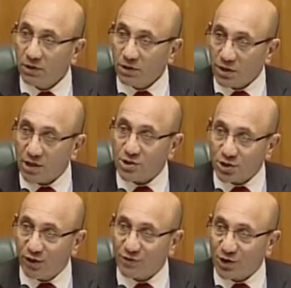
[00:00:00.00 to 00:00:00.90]
It does
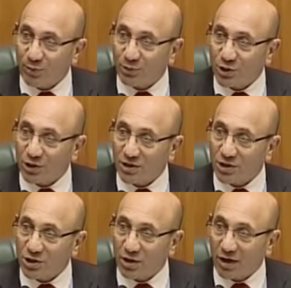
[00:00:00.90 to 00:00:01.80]
serve as an opportunity
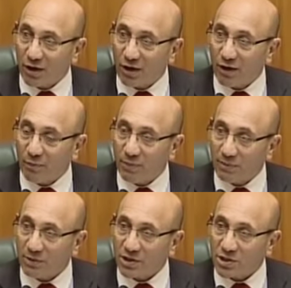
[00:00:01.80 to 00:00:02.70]
to shine a light on
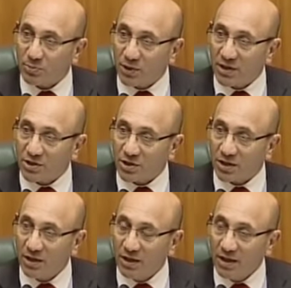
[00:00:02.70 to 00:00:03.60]
public
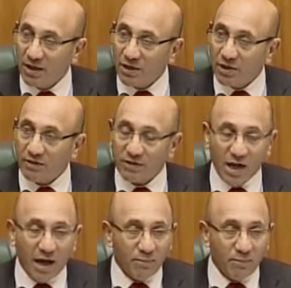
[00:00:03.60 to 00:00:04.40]
expenditure. It's an